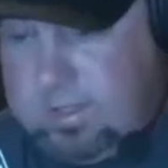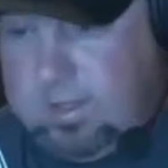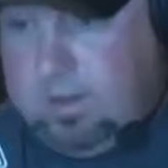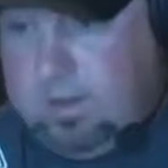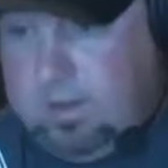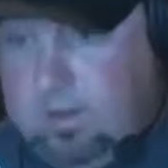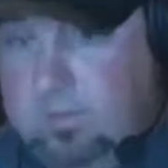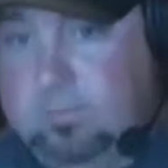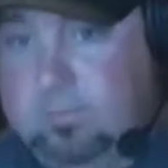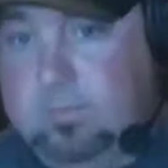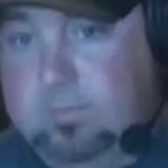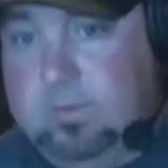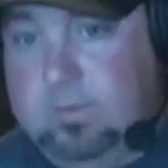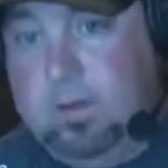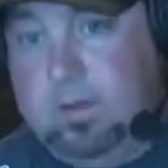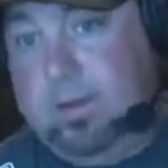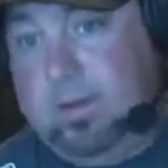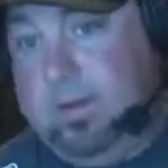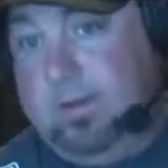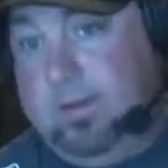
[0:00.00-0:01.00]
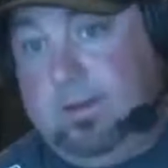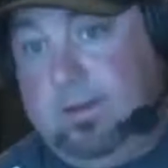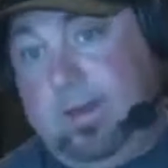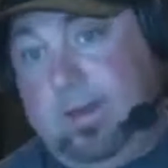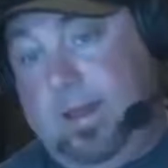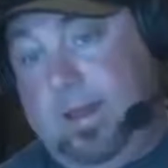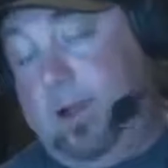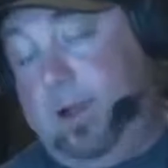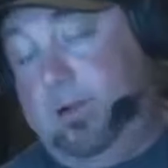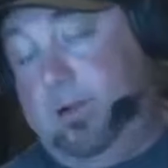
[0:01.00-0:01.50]
eh, you know,
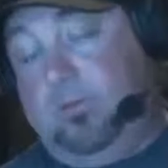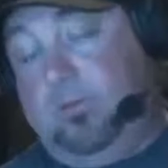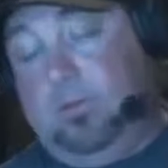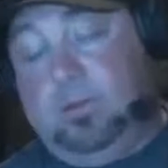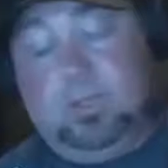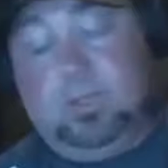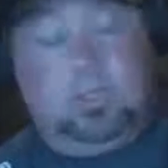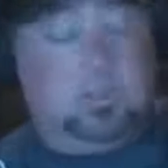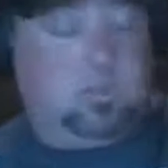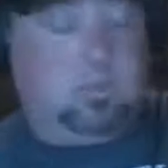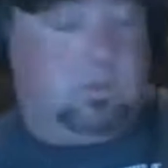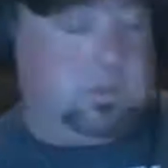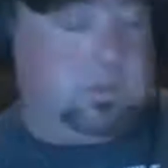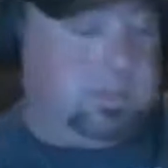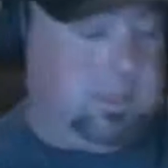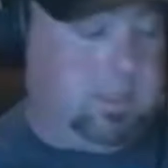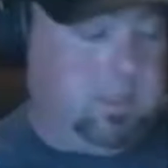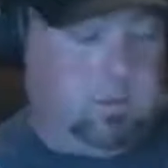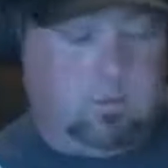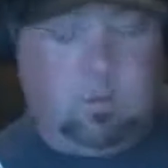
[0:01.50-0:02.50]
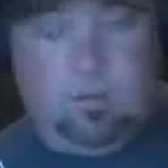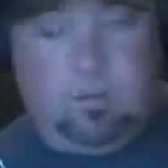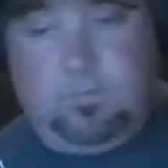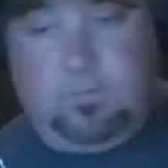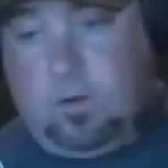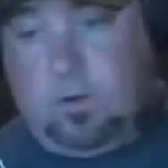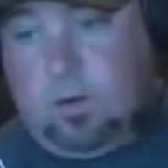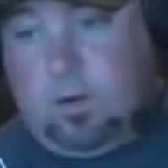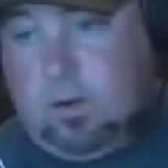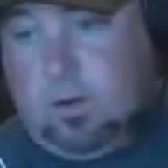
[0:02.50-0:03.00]
and I don't know if losing is the worst thing in the world
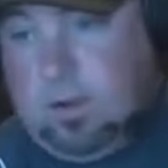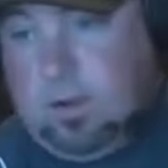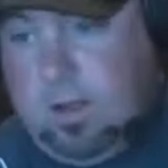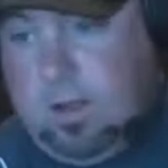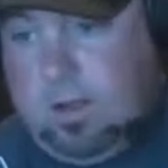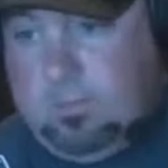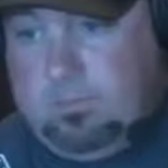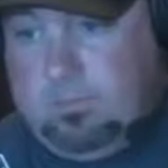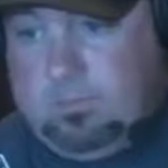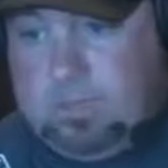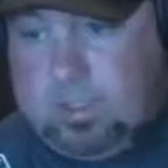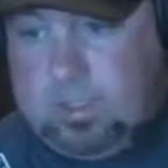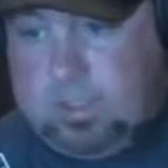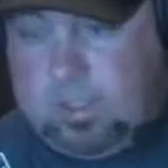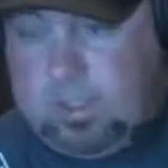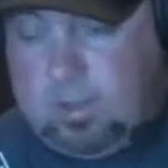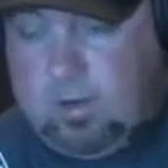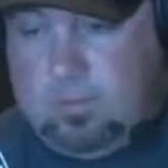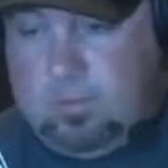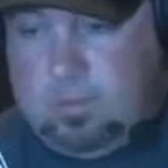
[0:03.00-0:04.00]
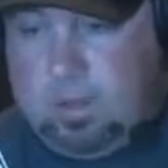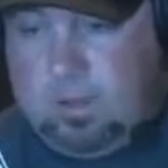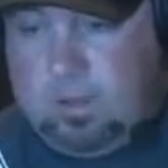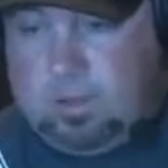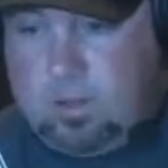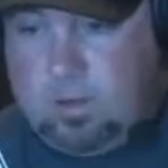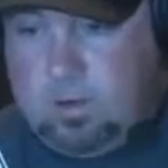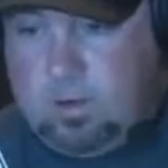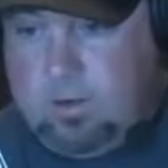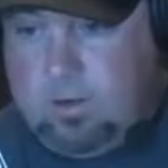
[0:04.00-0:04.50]
for her. Um, she could go to
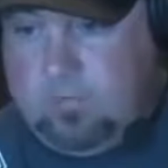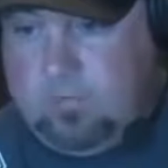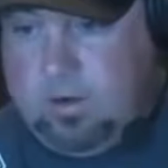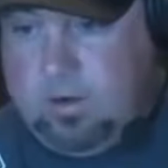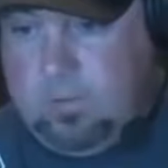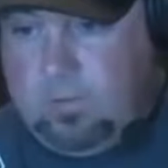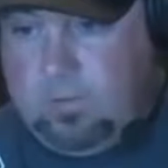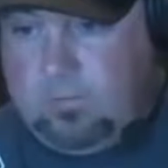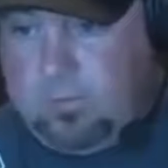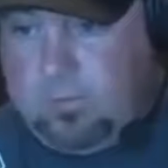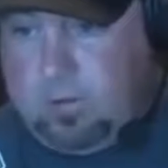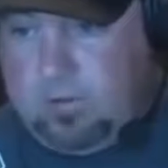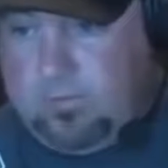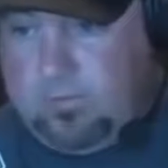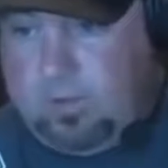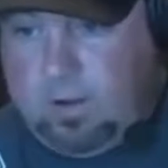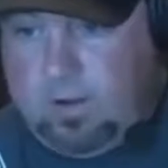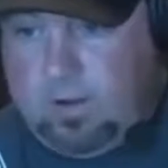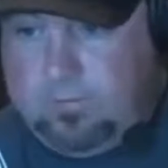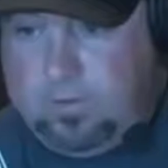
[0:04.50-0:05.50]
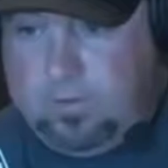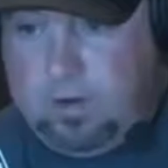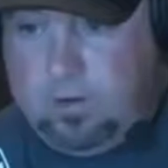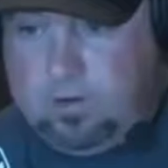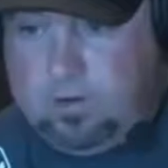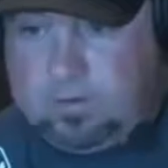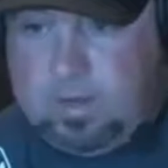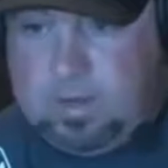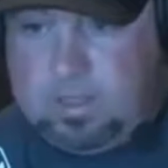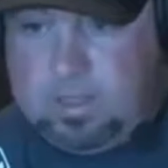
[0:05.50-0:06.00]
Bellator and fight at 145 there.
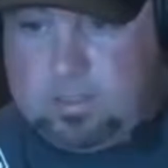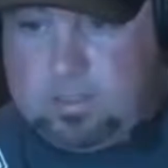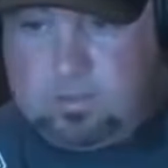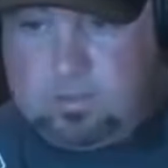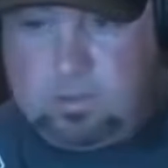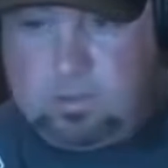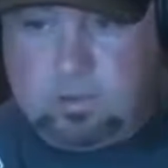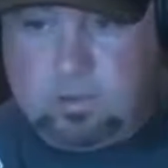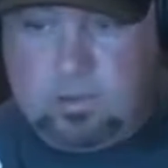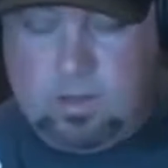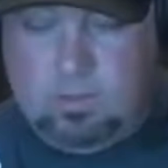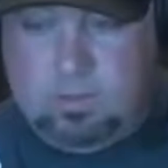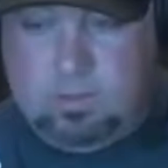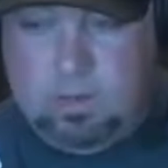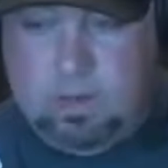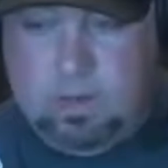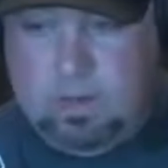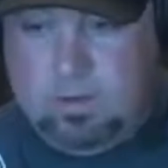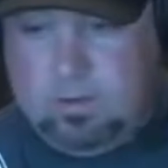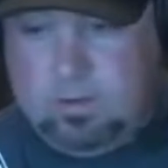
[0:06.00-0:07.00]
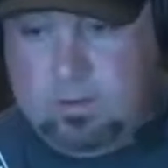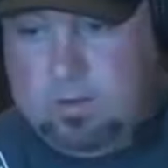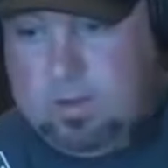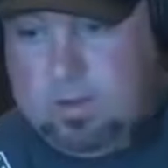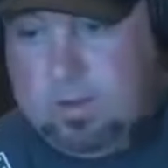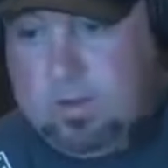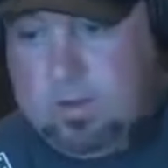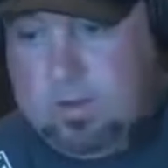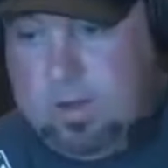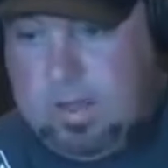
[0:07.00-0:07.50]
There's matches with Julia Budd and
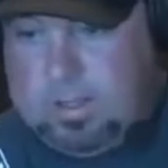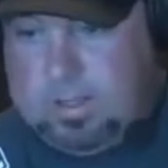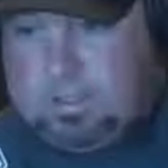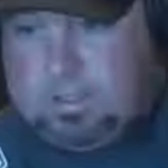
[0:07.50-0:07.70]
yeah,